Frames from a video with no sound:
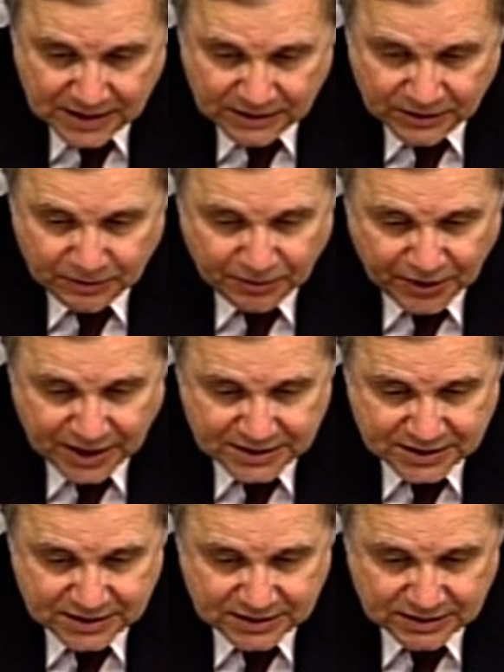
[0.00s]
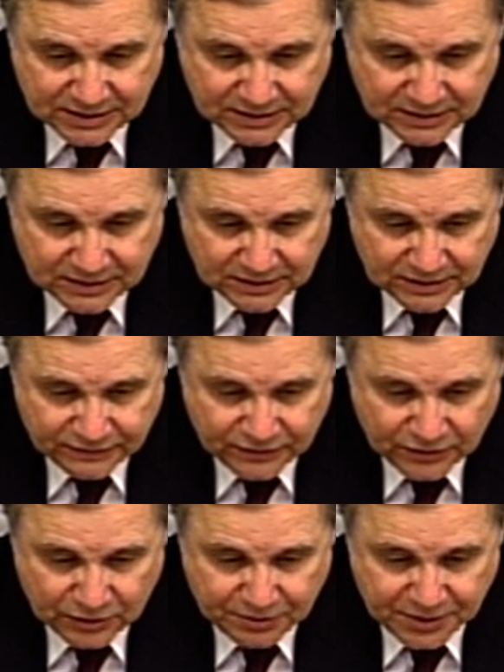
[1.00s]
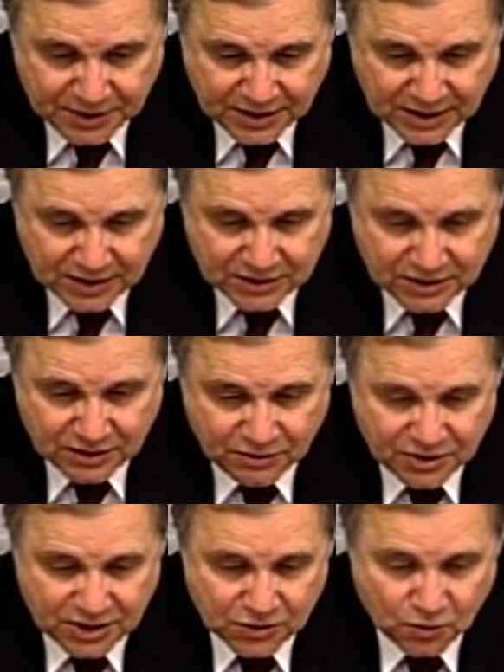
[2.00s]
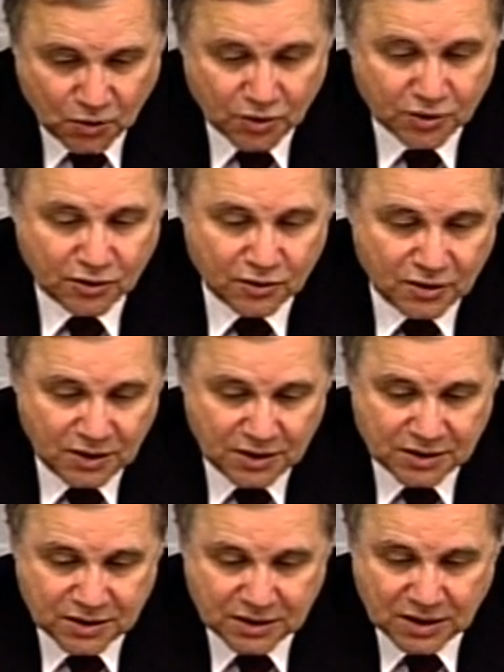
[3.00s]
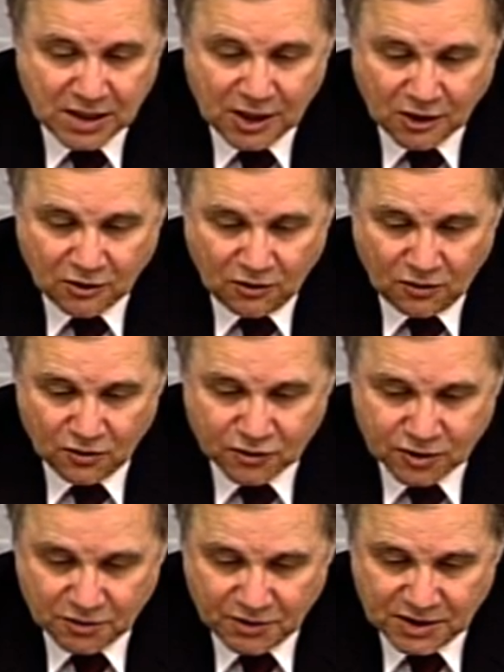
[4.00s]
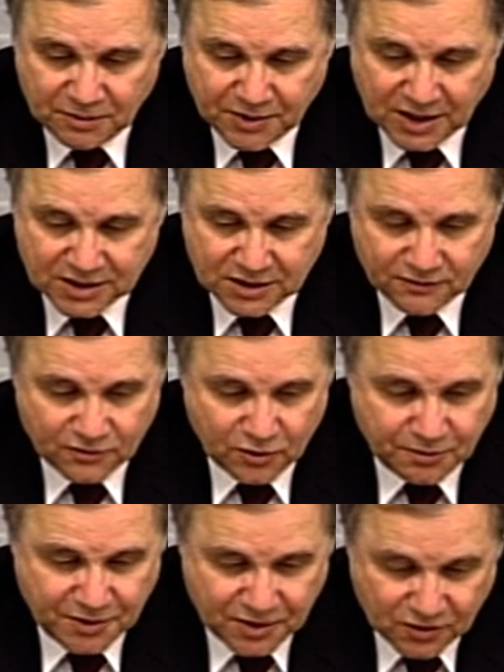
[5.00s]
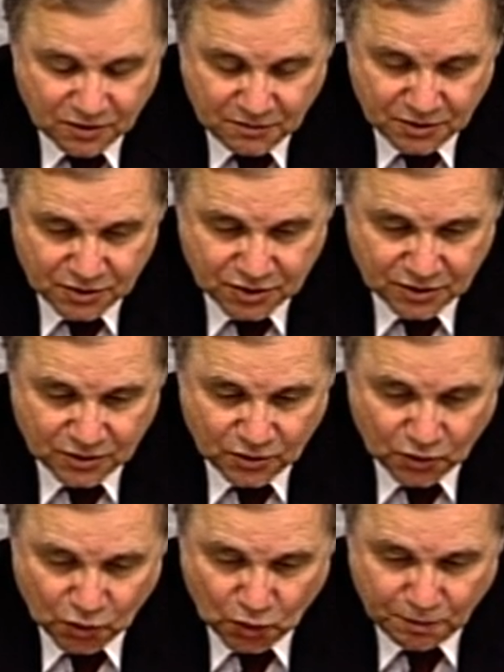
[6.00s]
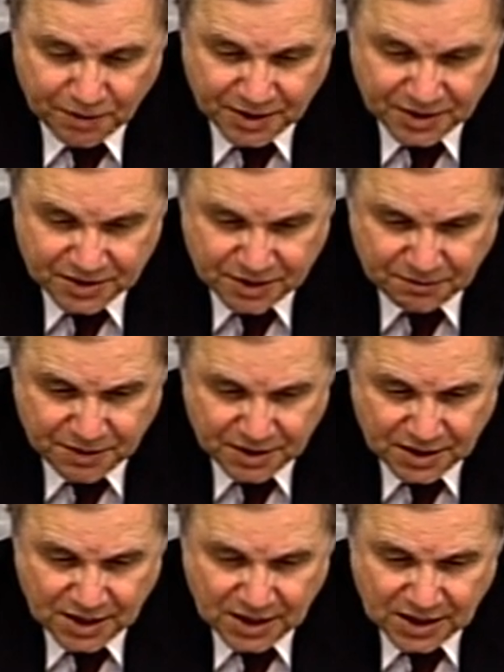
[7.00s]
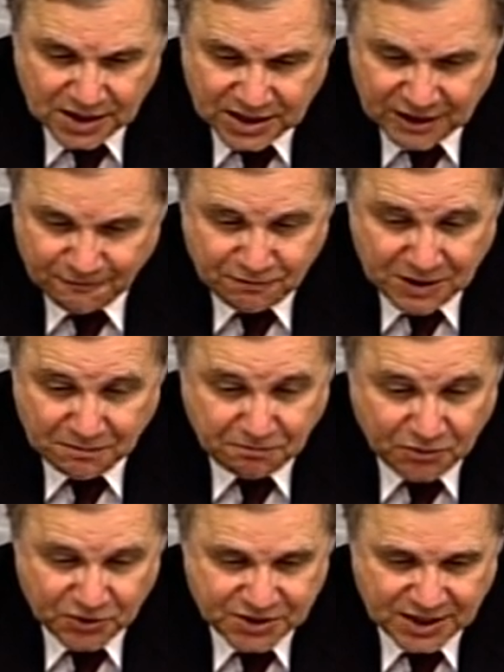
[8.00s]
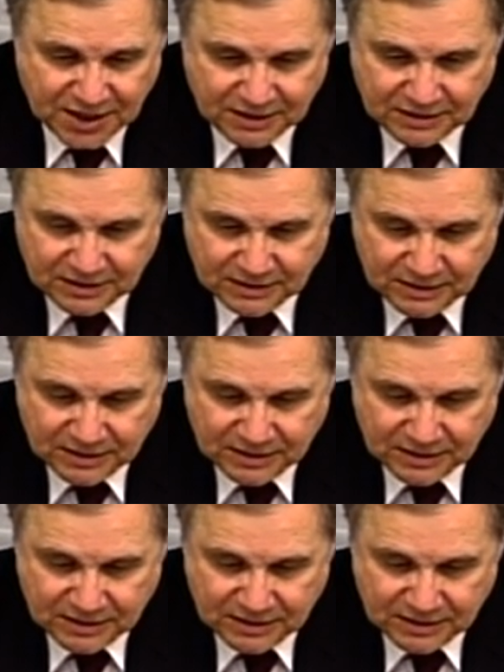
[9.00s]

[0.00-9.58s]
the President of the European Council, which has worked on this closely with the President of the European Commission, the Eurogroup and the ECB, and they have been presented